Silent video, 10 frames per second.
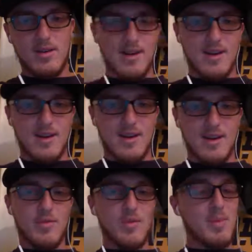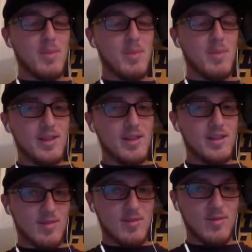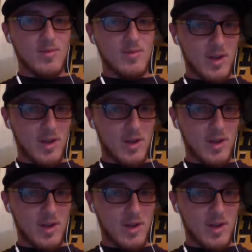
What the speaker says: That would be 3 more wins, which,